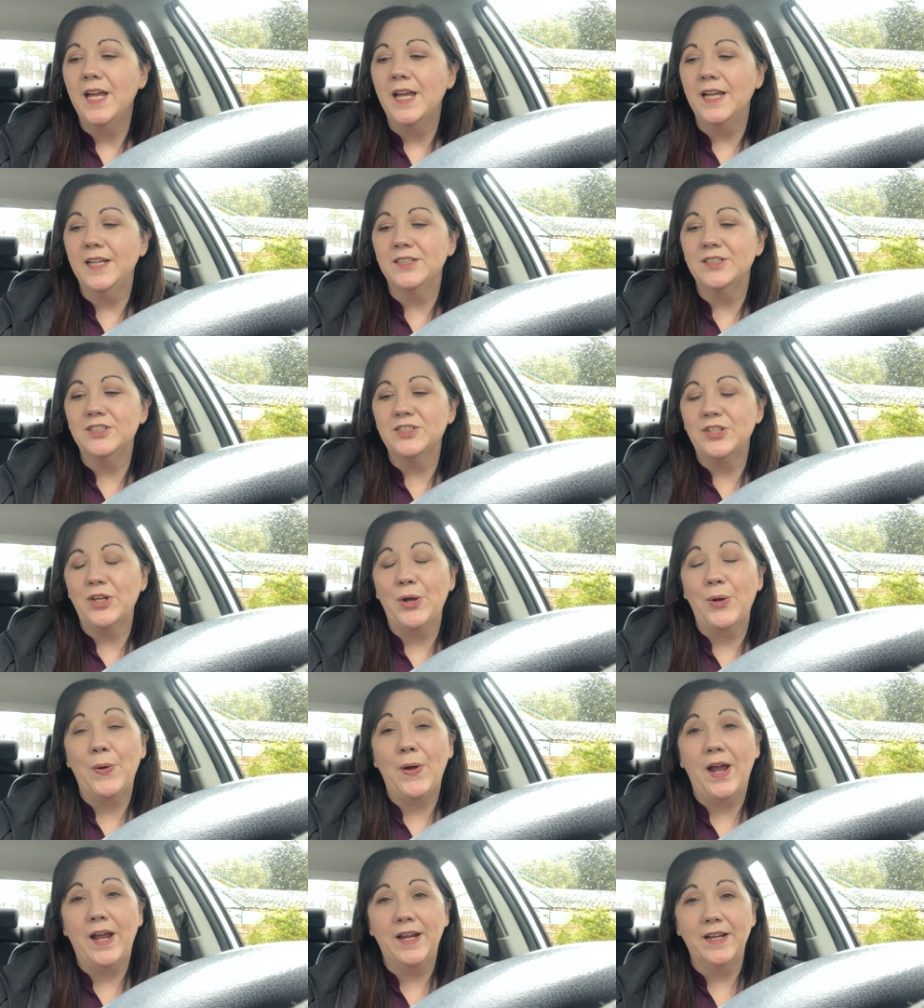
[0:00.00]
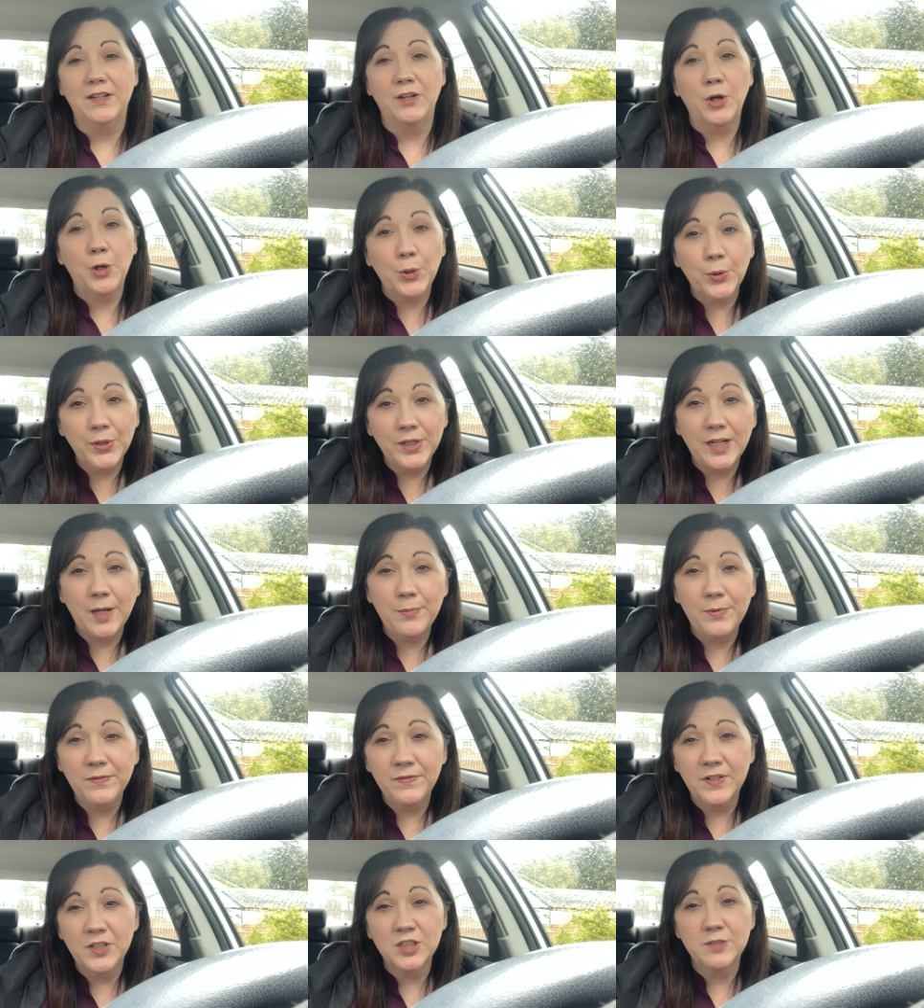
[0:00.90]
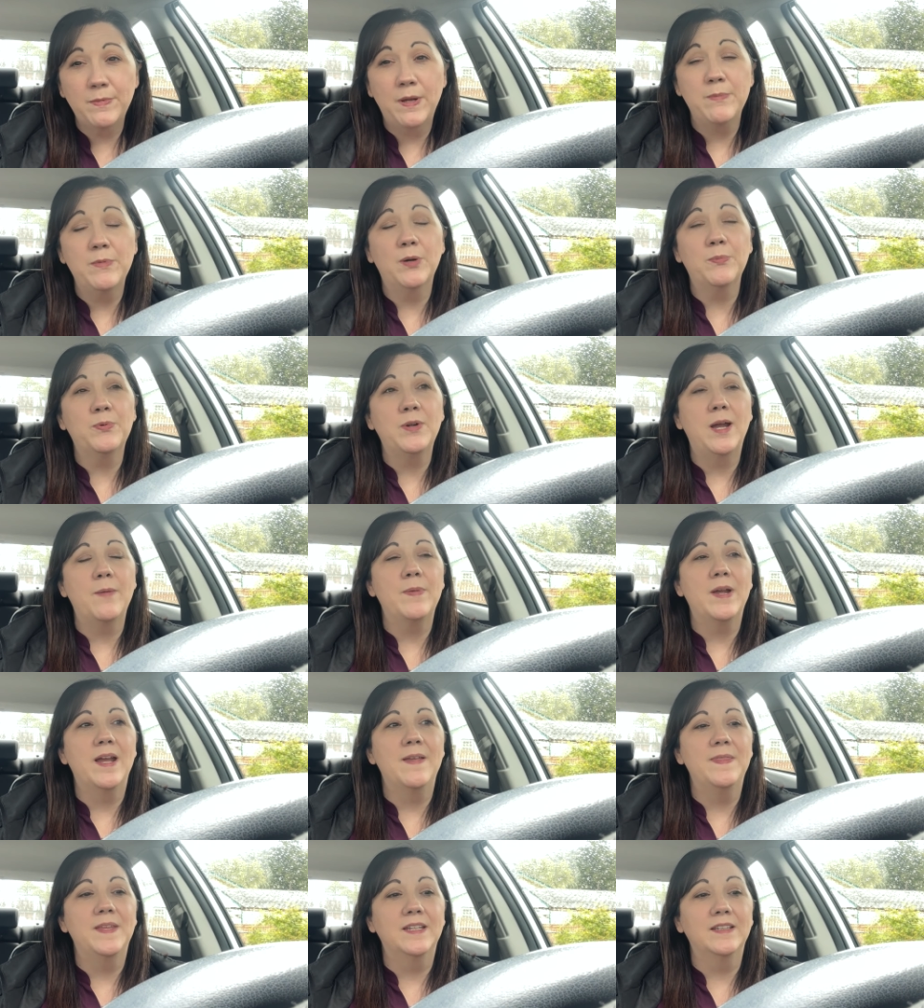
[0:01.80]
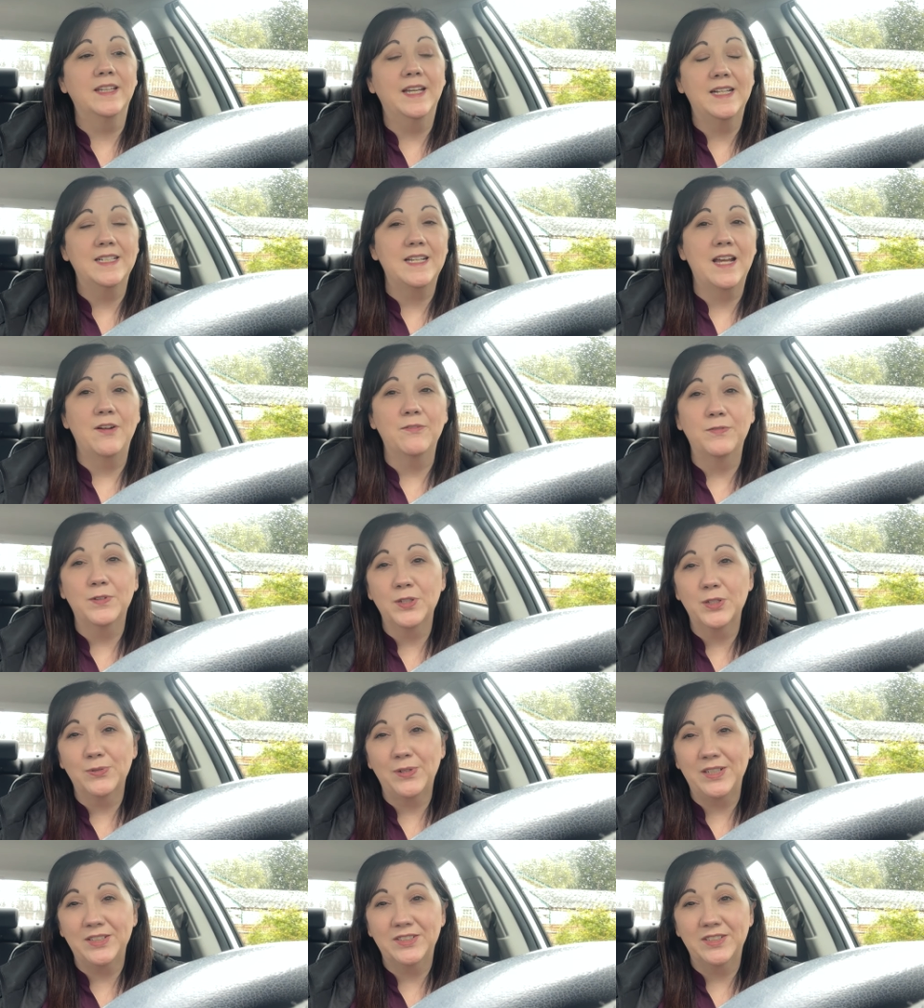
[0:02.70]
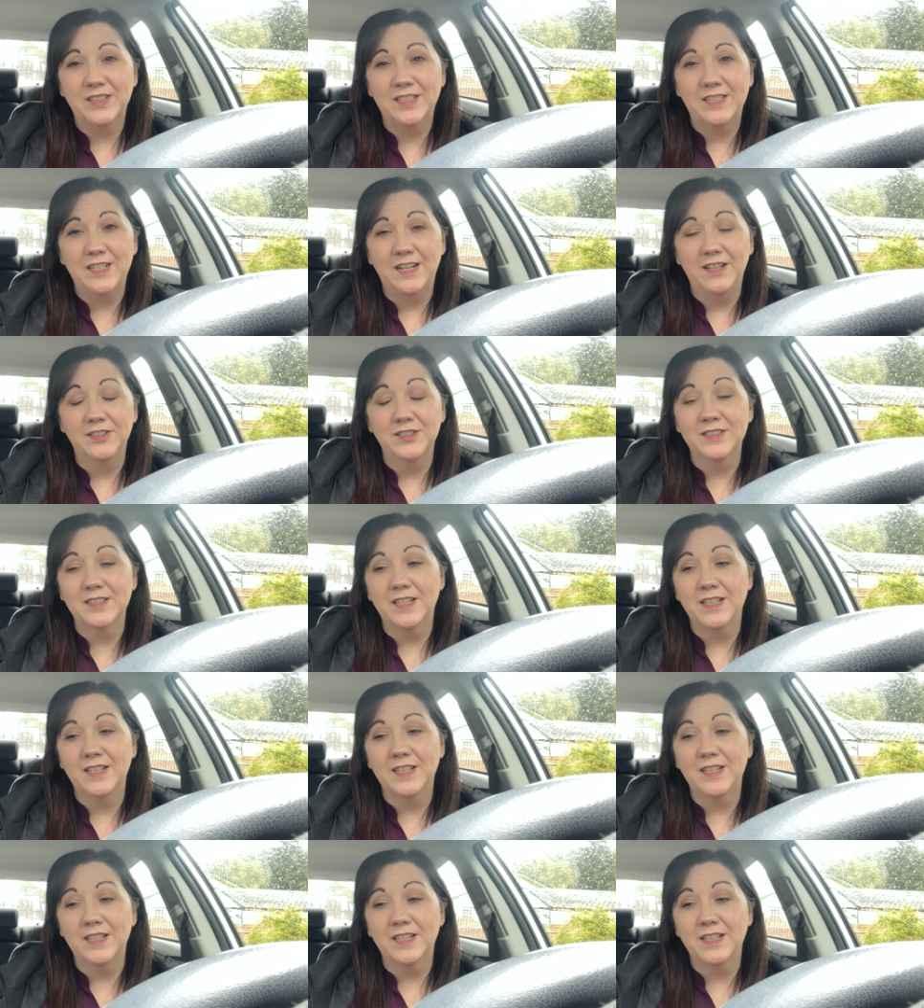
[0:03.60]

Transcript: And so I hurried up and finished my meal prep and then laid down for the rest of the day on